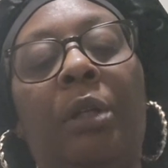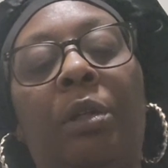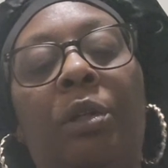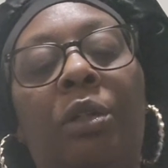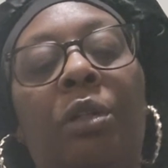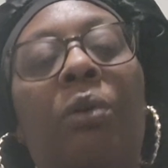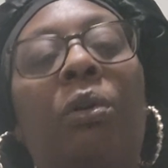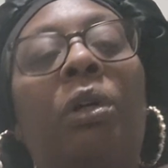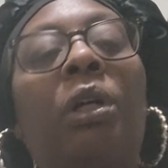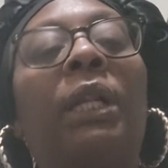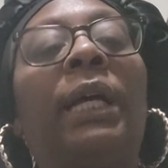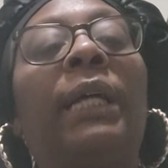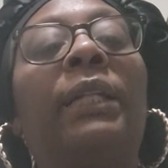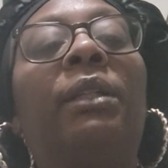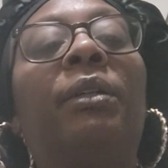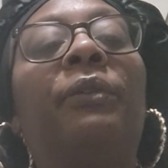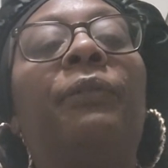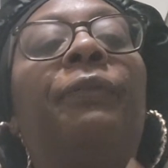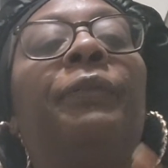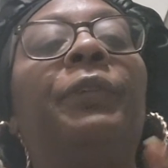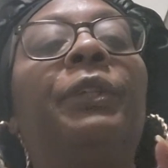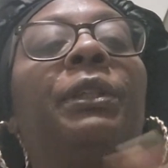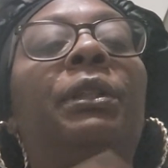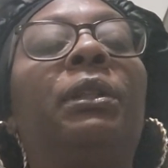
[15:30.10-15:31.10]
So
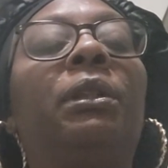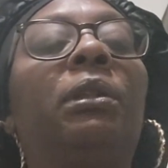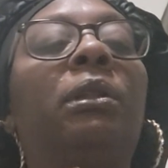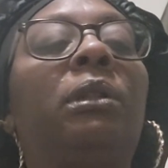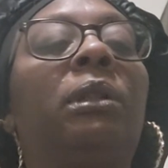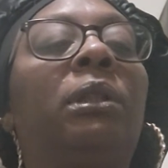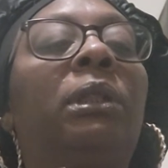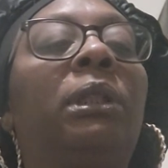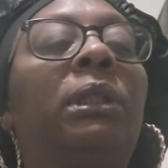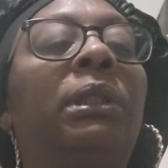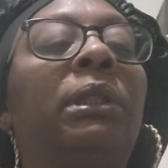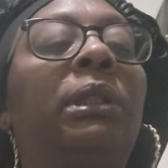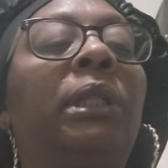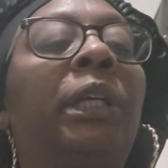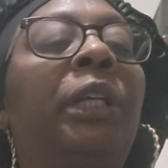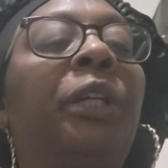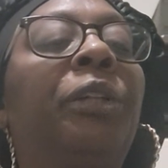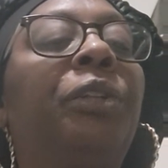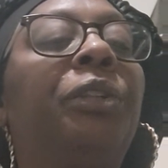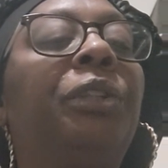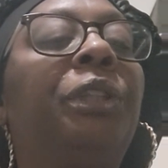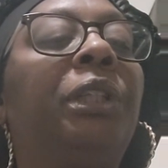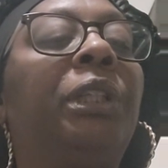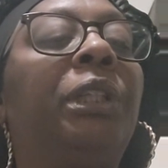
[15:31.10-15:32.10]
collective for this
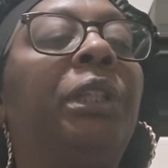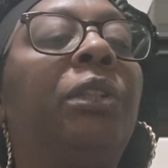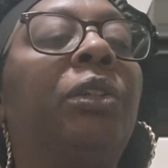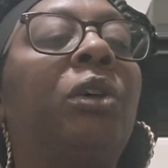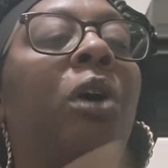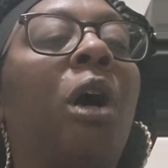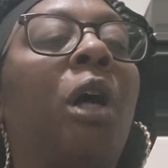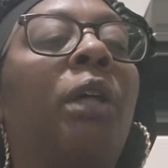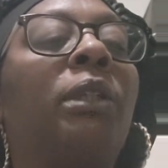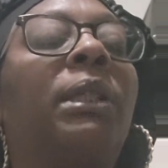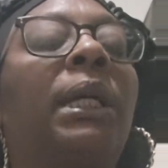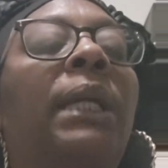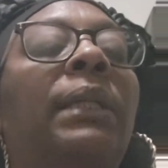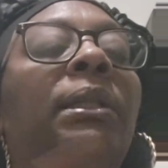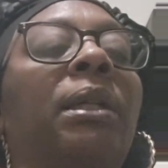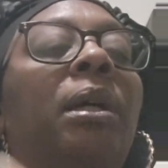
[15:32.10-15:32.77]
energy, these cards that's